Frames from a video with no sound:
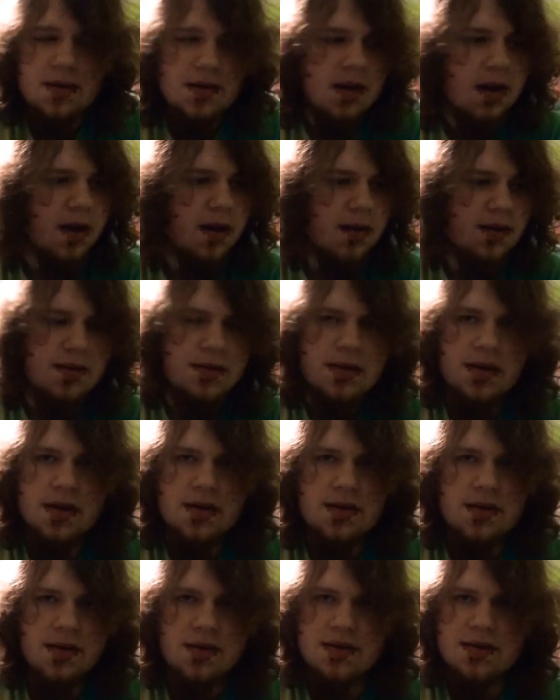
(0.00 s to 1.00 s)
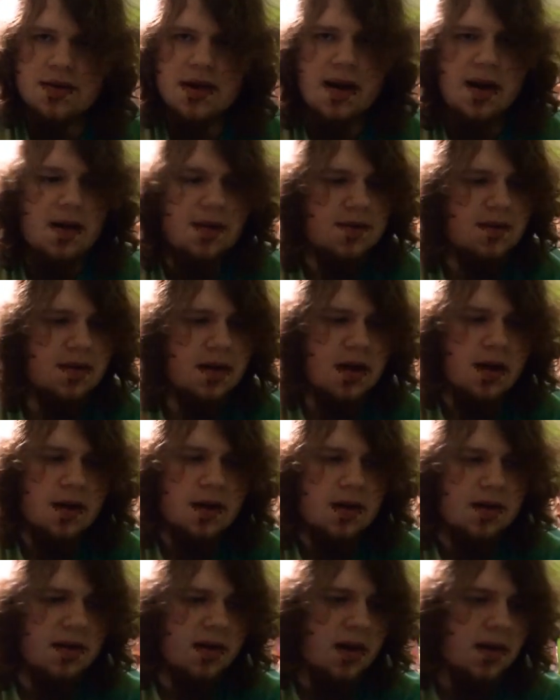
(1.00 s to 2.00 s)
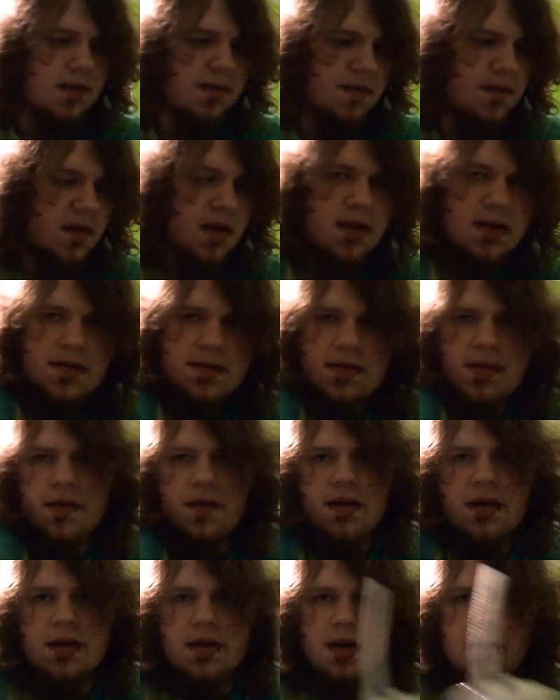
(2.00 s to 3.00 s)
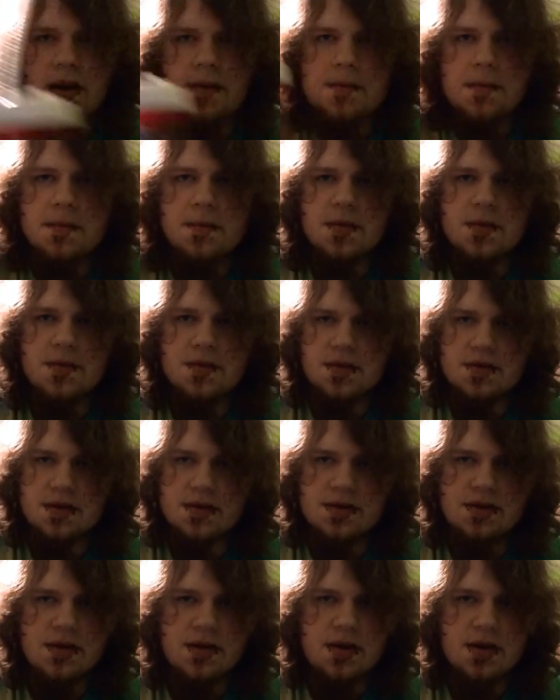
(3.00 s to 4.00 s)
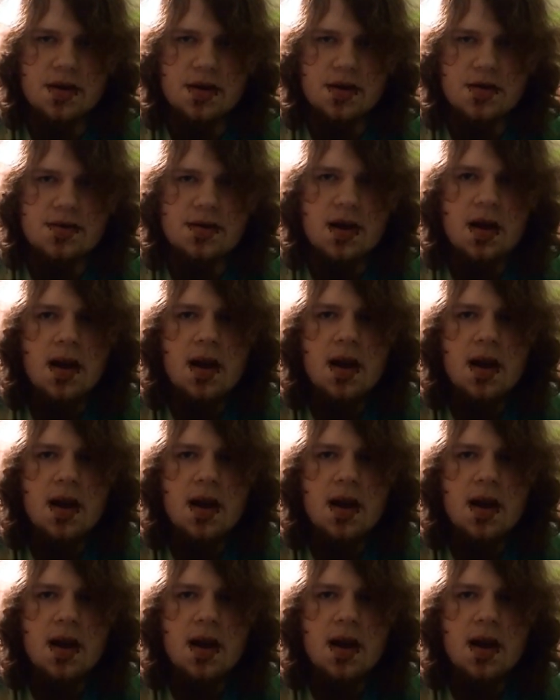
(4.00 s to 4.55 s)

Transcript: I do use that every day, all day. It's a fucking souvenir cup from Universal Studios.